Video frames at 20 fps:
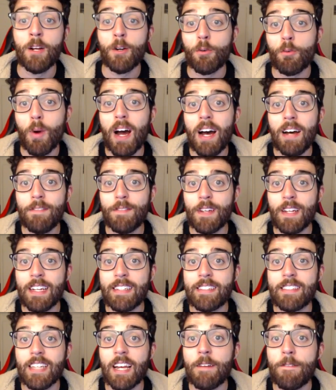Rather,
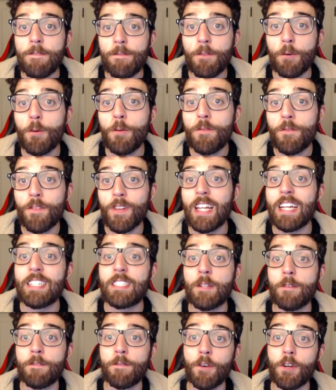it's a
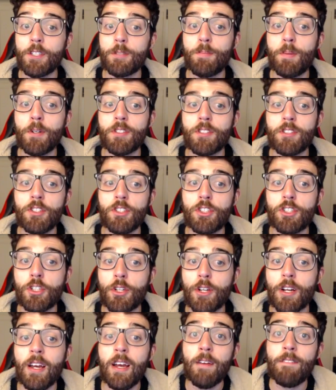full-fledged first-person
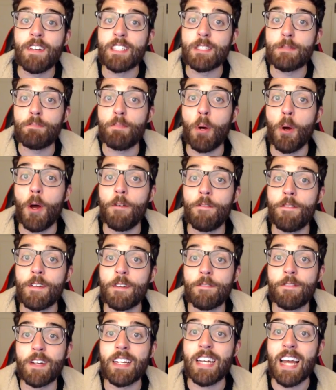shooter that is
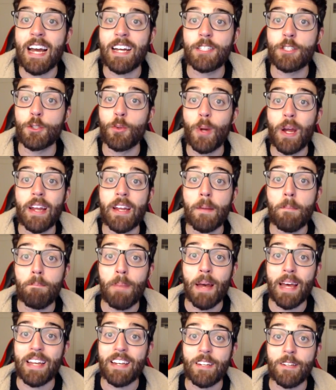perfect for casual and
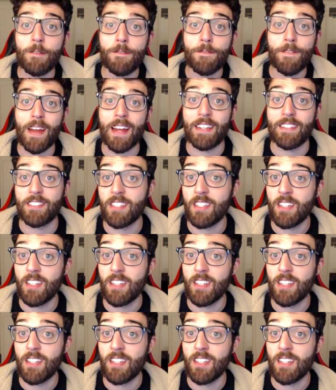competitive fans